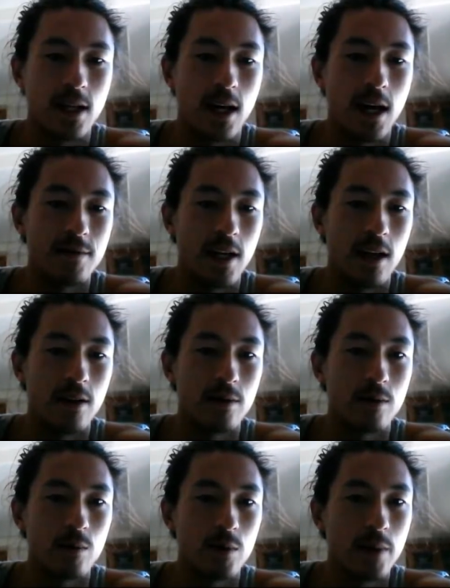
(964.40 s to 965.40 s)
Dive Down.
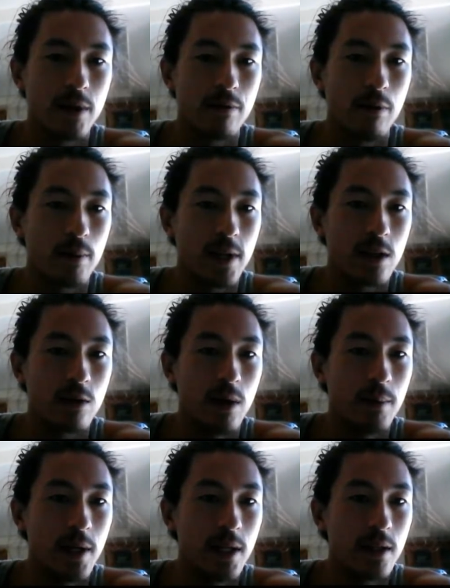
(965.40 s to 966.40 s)
When we have 3
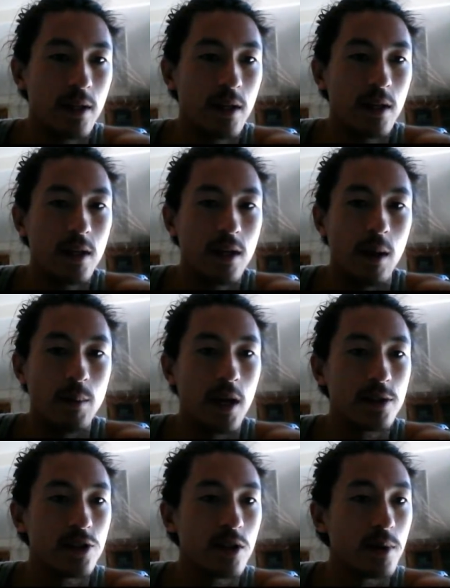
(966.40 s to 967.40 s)
equipment, I'm
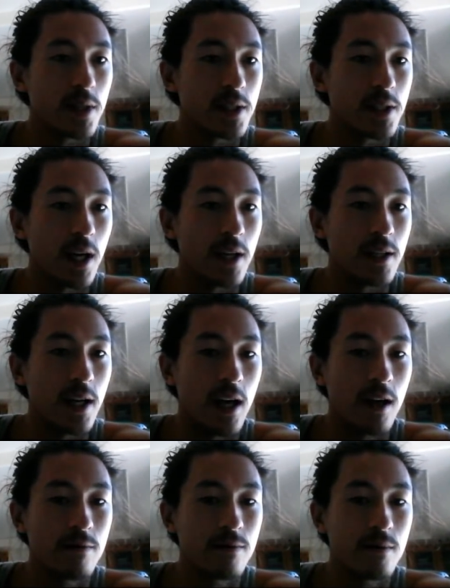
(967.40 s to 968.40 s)
not super excited to
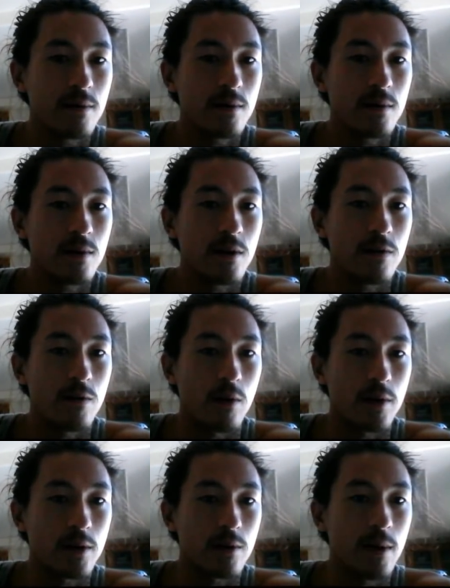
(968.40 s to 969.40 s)
have a
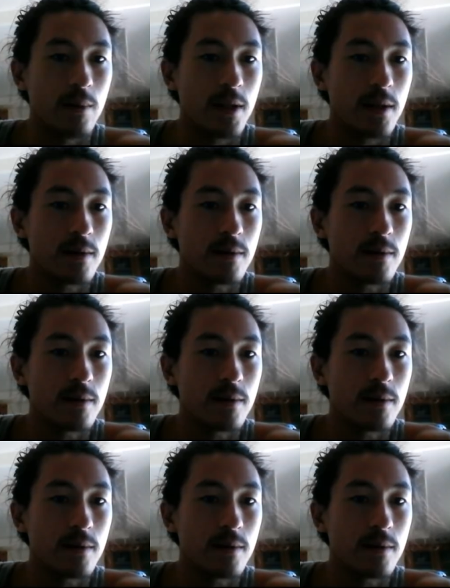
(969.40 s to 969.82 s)
4th equipment.